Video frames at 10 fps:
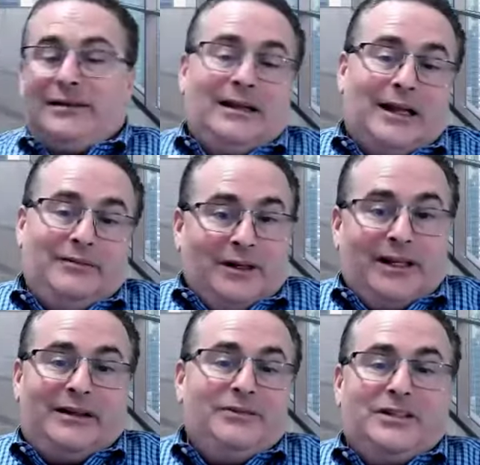
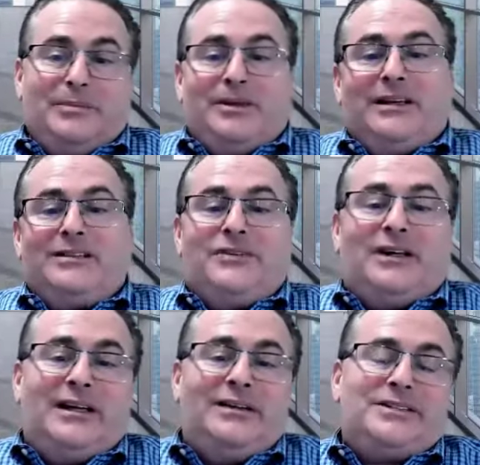love your tip. I think
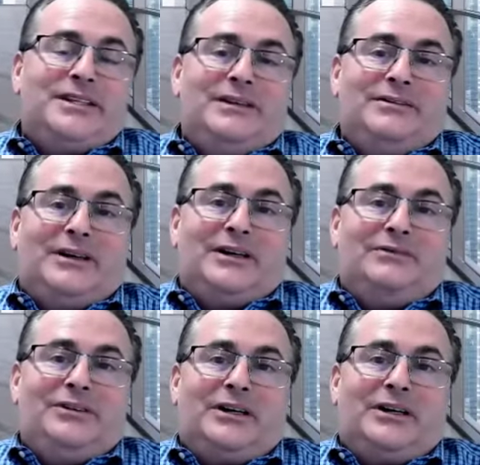it's a